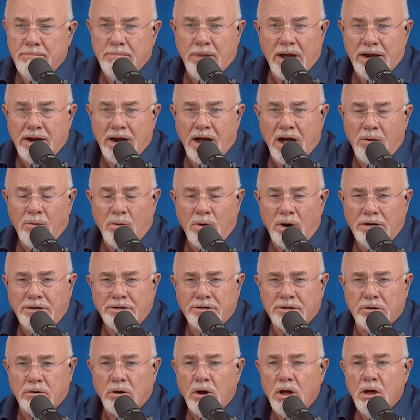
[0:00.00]
may not want
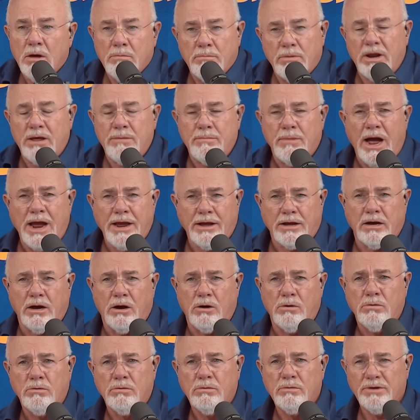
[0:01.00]
to, but he might
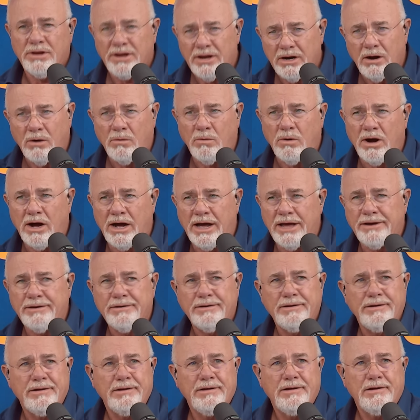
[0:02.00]
go, you know what?
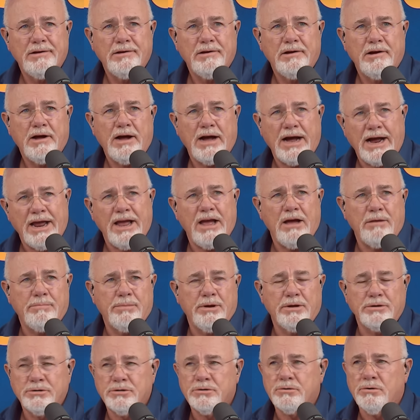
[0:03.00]
I have
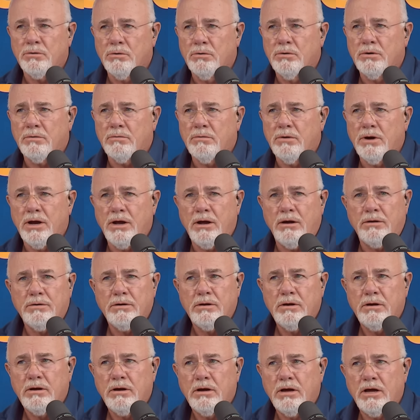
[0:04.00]
been screwing around
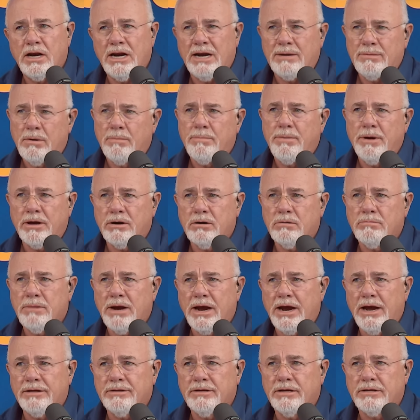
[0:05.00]
and I'm a better
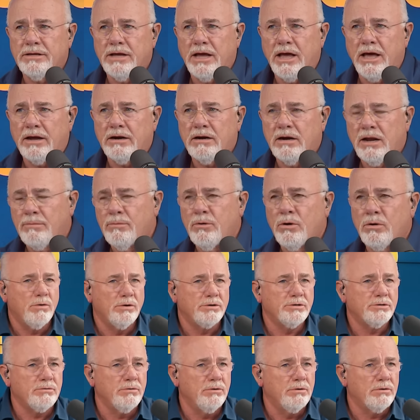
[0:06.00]
man than that. And I'm going to
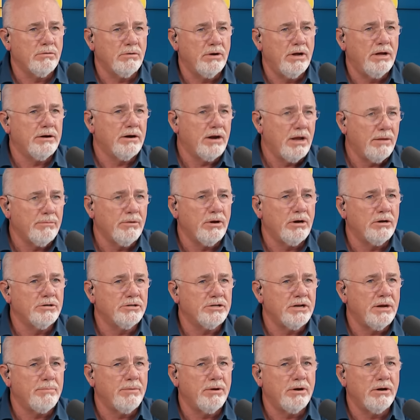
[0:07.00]
quit screwing around and I'm going to
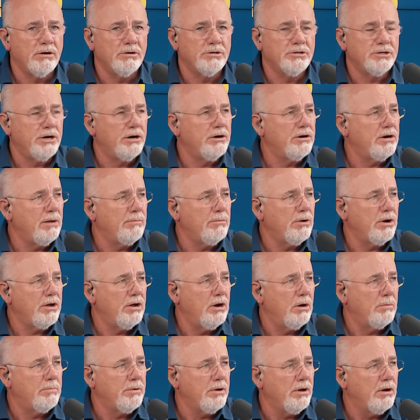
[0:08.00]
step in here, Jared, and I'm going to
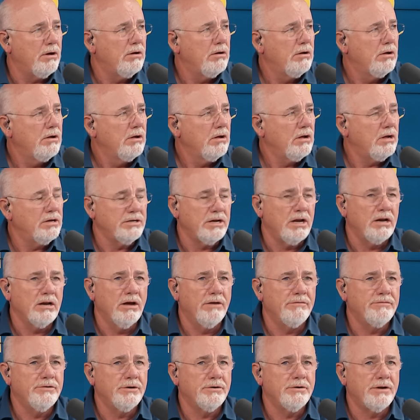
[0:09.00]
help you because I
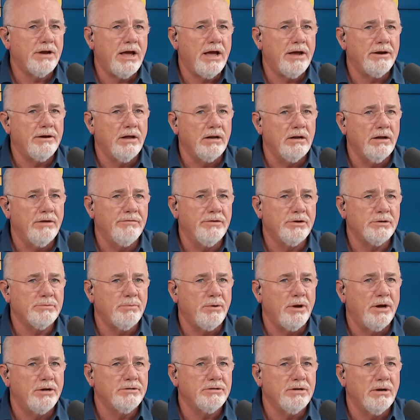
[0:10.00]
loved your dad and I love this
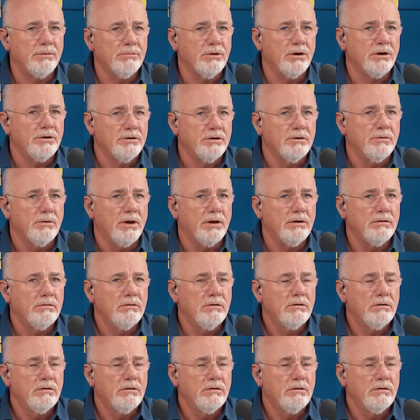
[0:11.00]
place and I'm going to do it.